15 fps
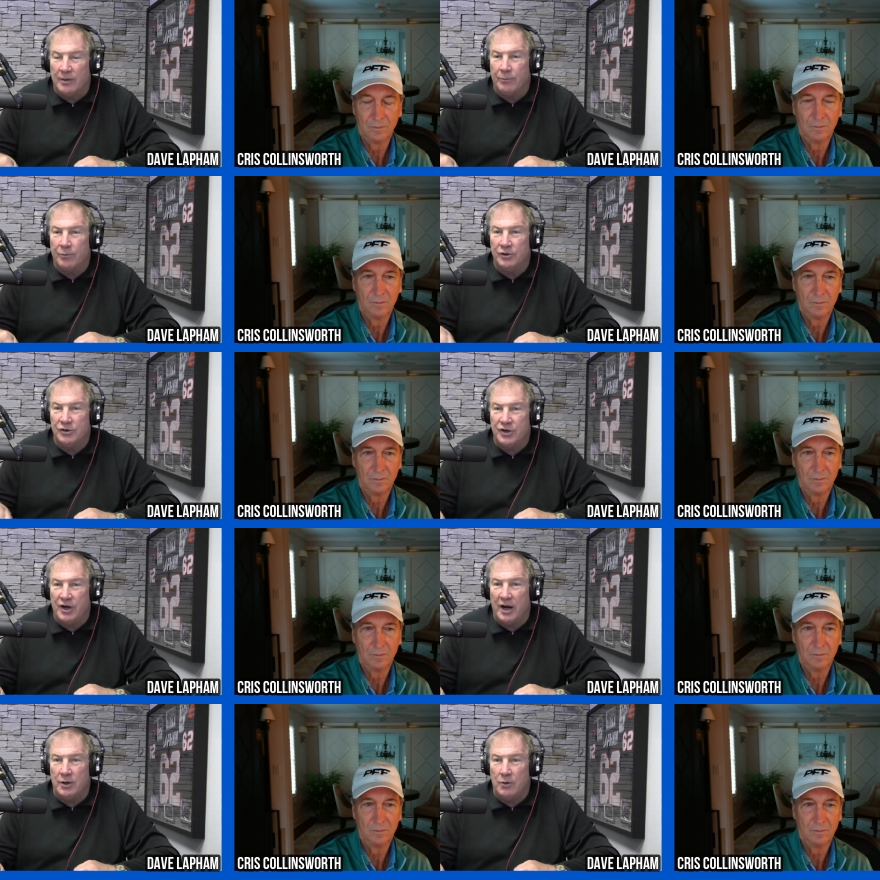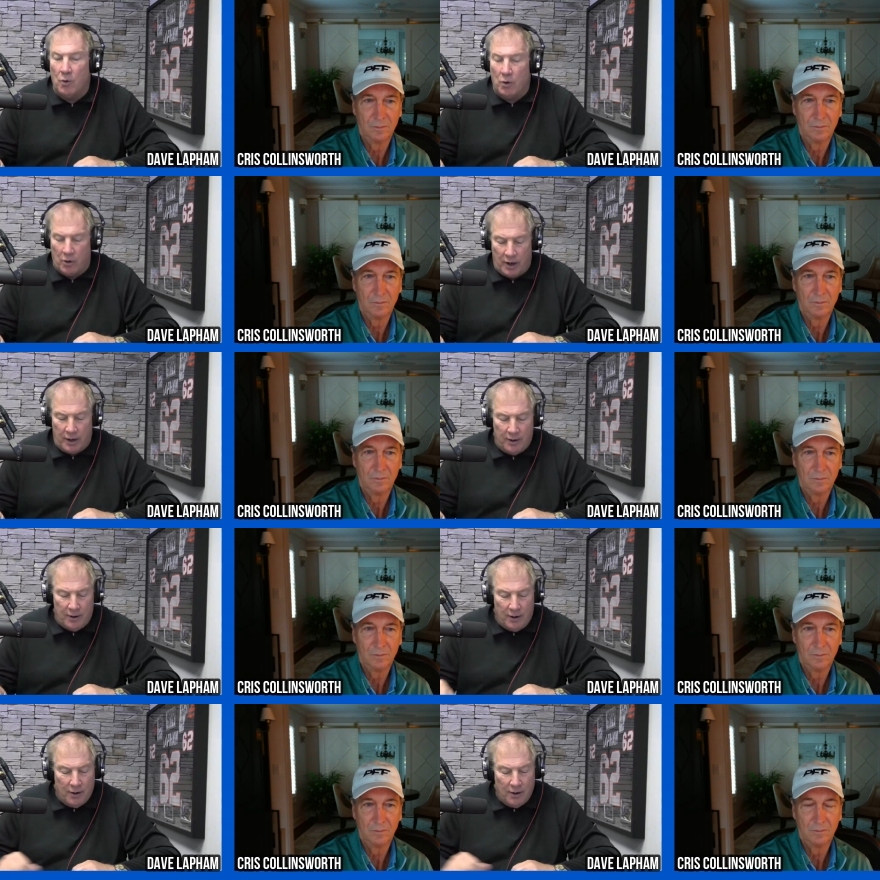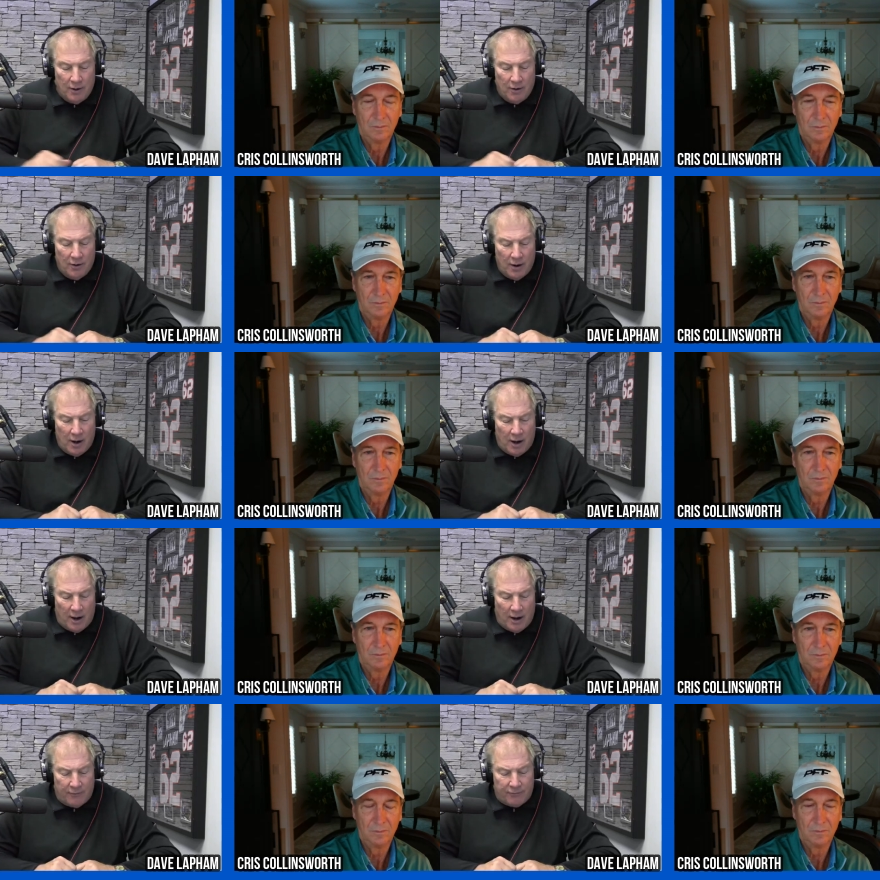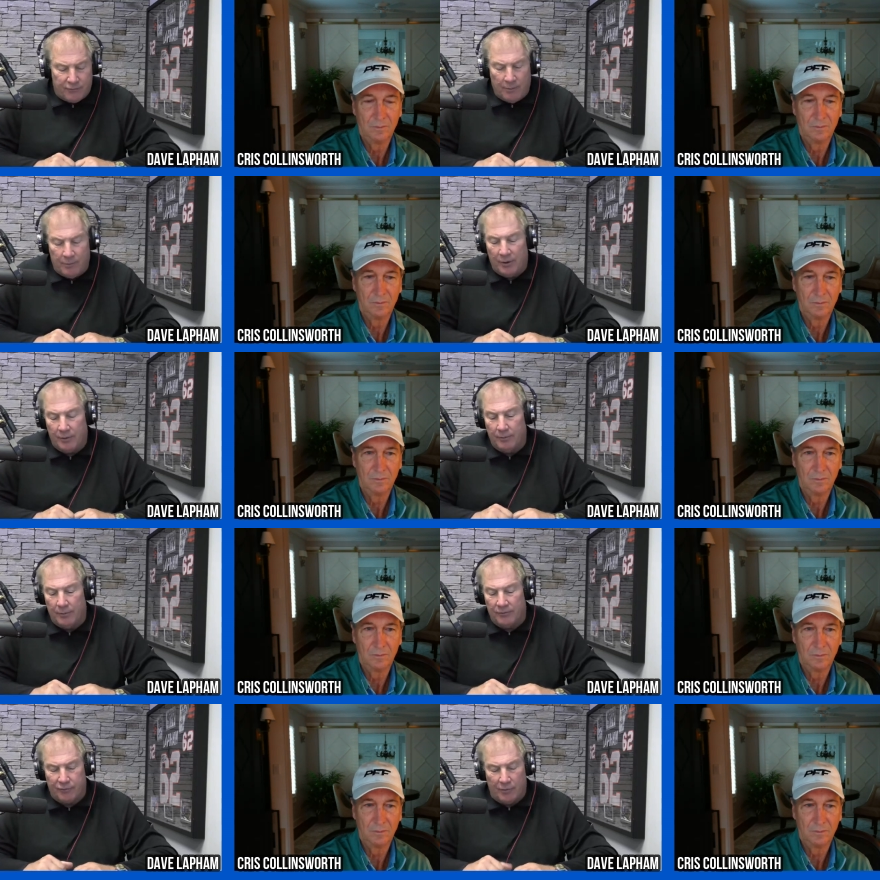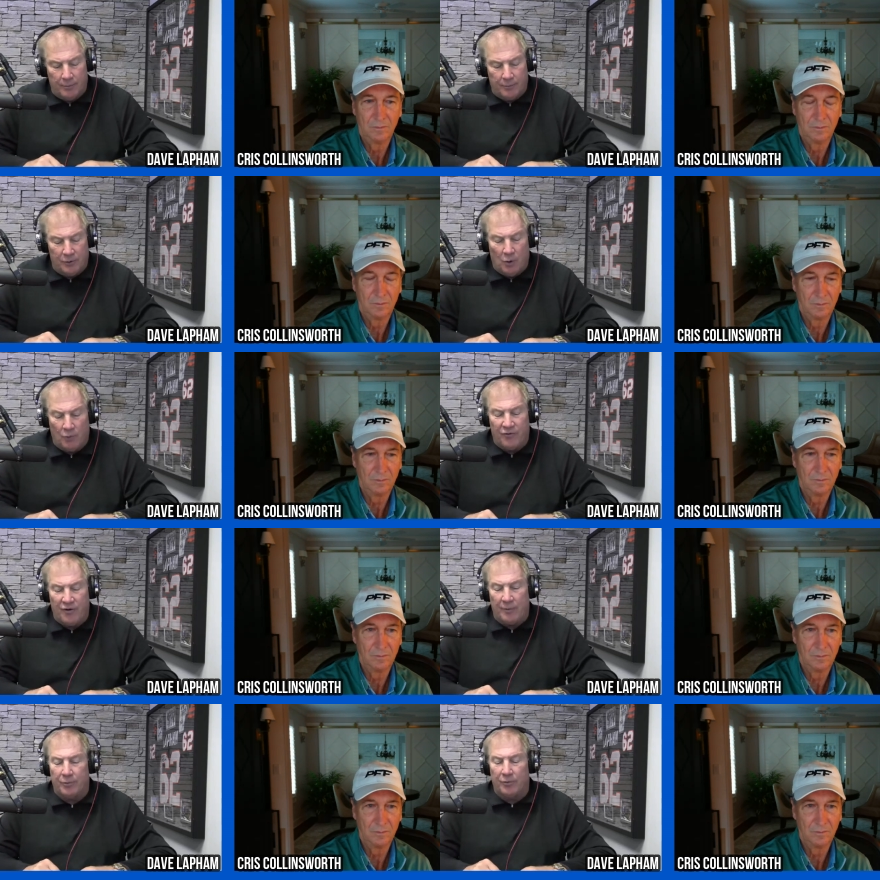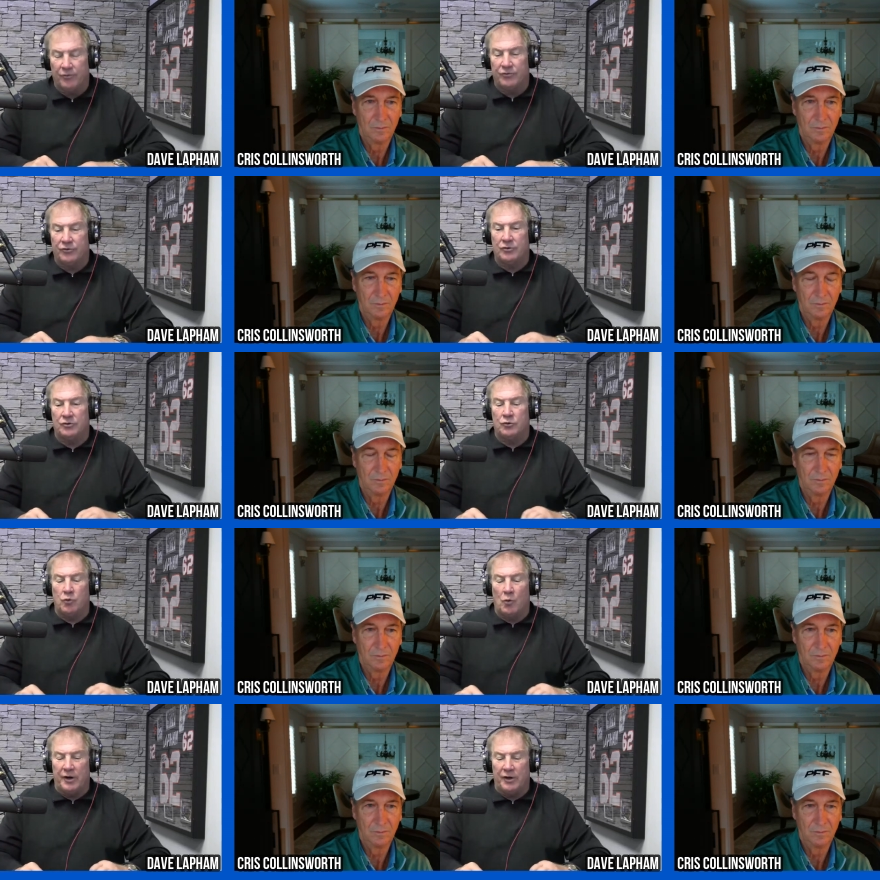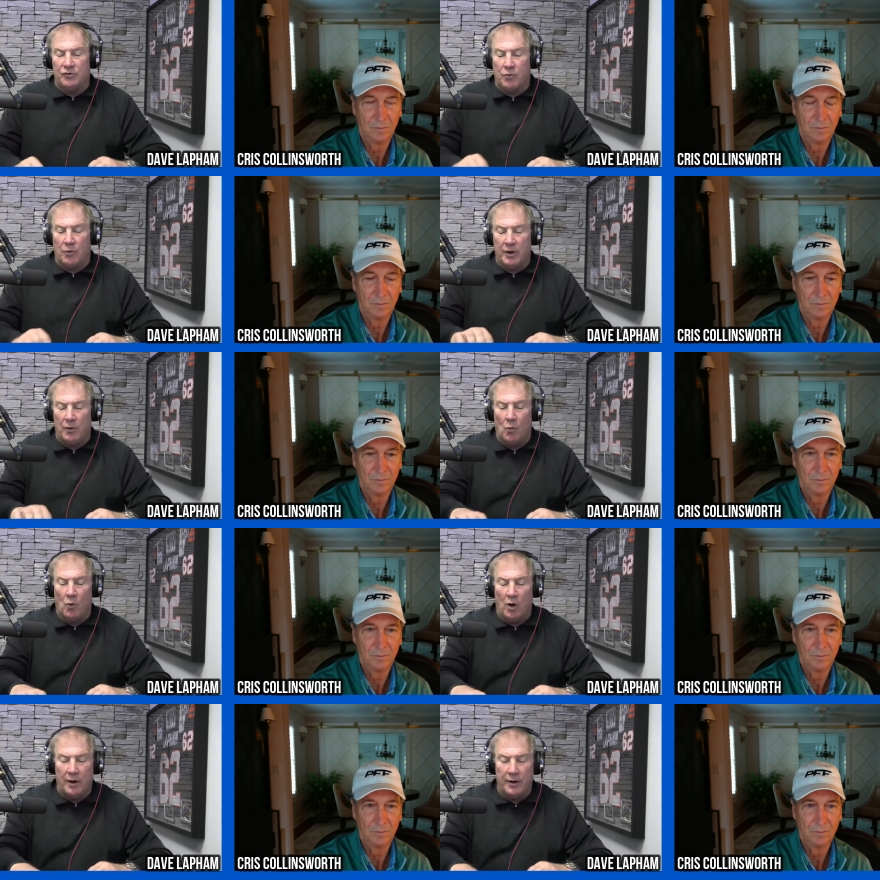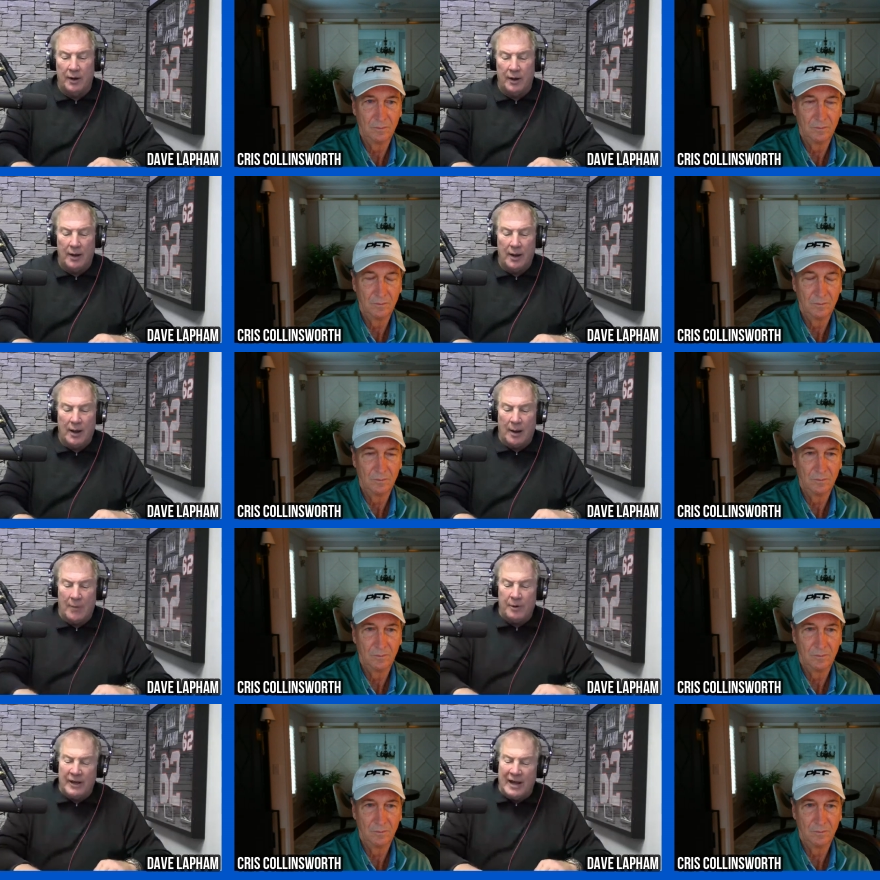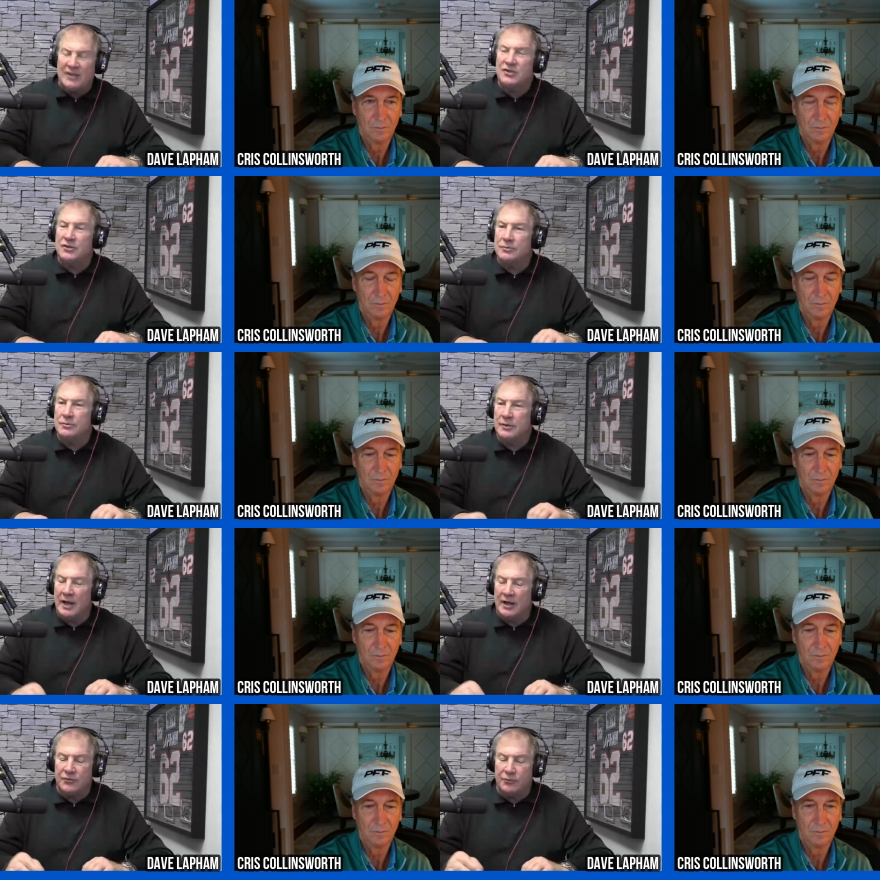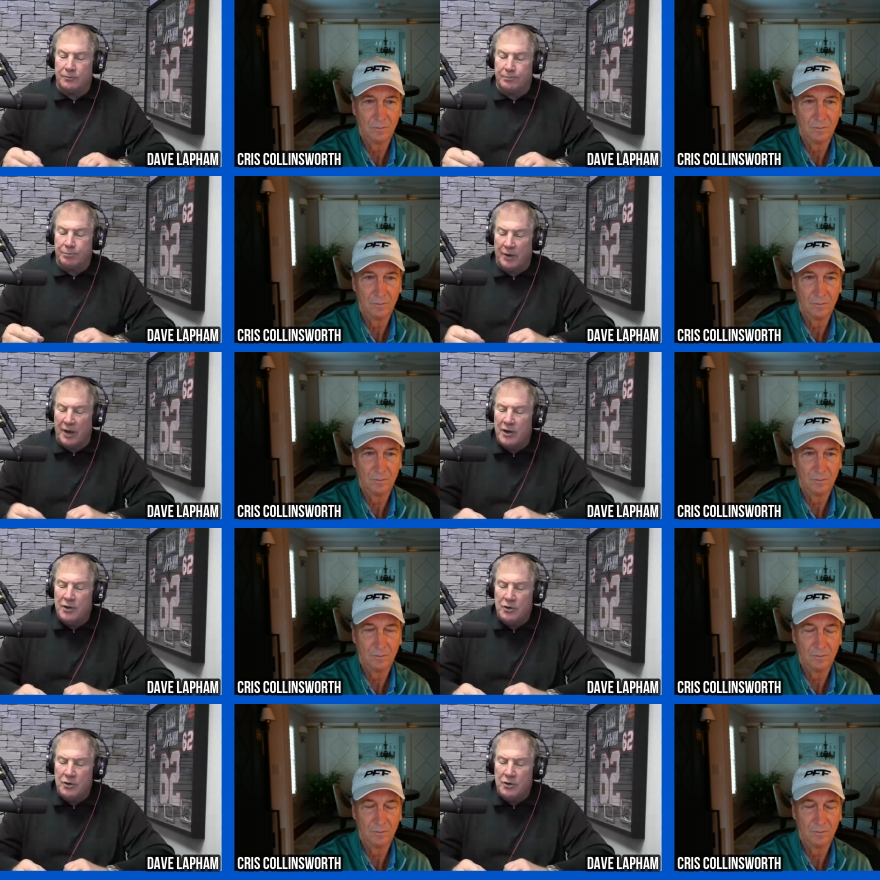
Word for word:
Speaker 1: and January uh, from the from November of 2021. I mean, that's that's playing your